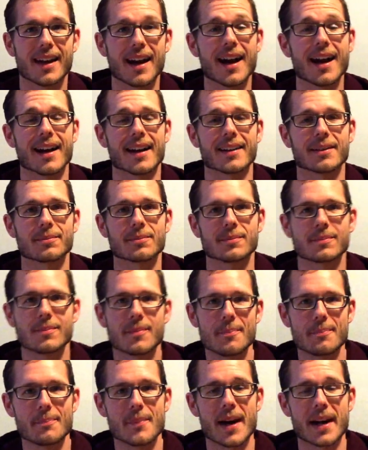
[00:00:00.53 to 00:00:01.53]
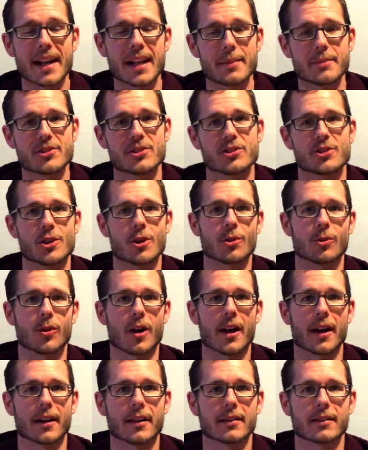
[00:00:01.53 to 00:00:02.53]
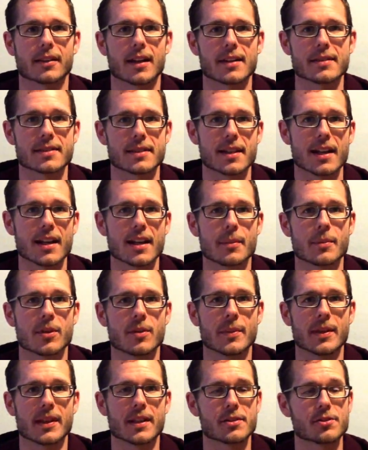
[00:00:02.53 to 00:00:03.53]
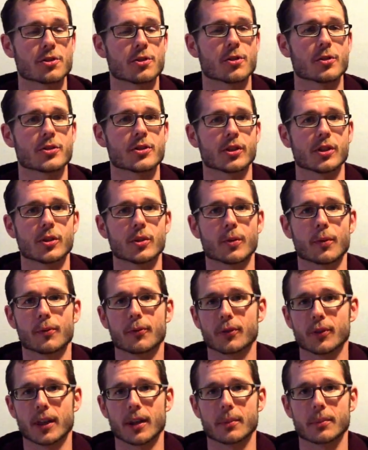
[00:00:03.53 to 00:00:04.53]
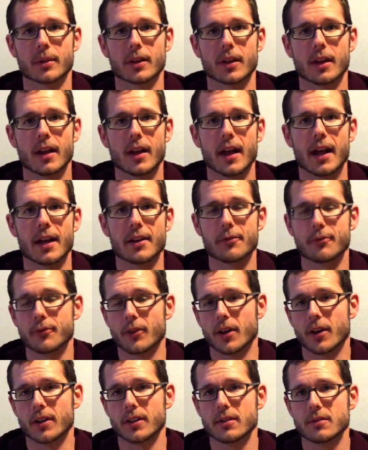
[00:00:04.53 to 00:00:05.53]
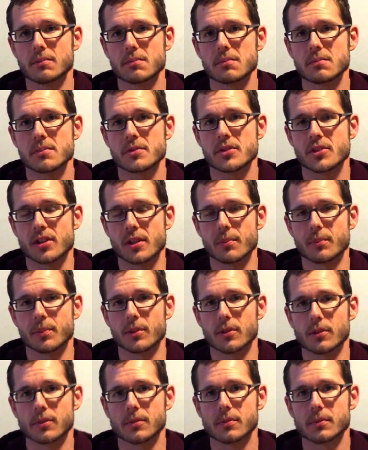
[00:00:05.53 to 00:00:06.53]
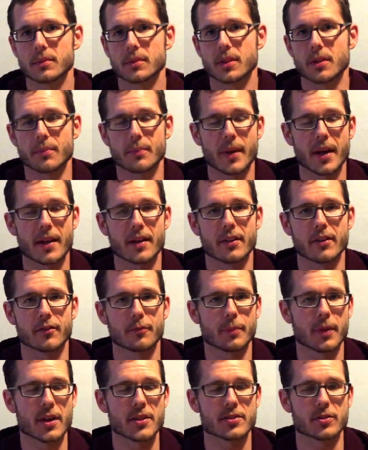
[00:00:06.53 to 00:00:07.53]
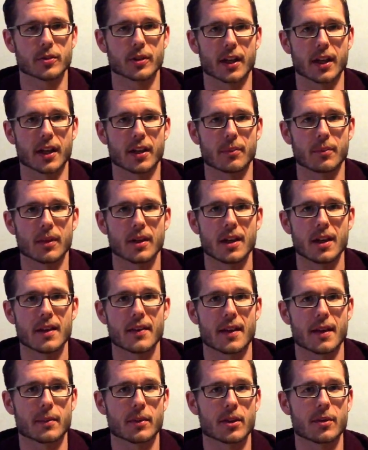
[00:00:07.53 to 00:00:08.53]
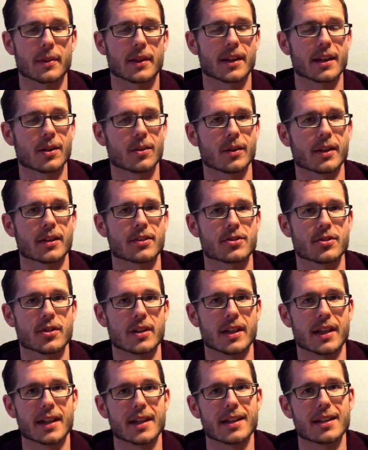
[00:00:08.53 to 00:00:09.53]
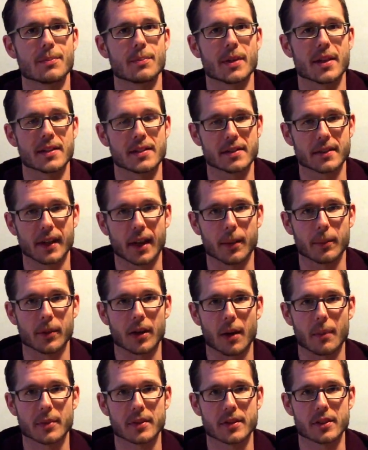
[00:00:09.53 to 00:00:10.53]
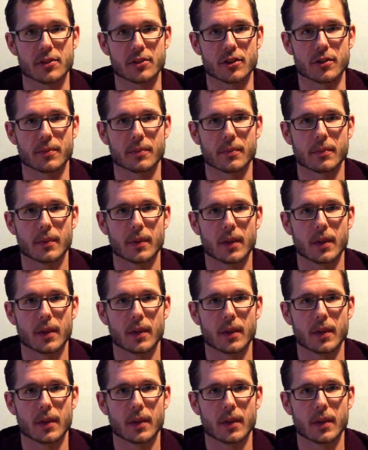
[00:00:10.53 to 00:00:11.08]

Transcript: Hi, my name is Joe Ryan, and today I'm going to be introducing you to Flip, a fun, simple, competitive puzzle game that I'm going to be entering into the Indie Bits game competition.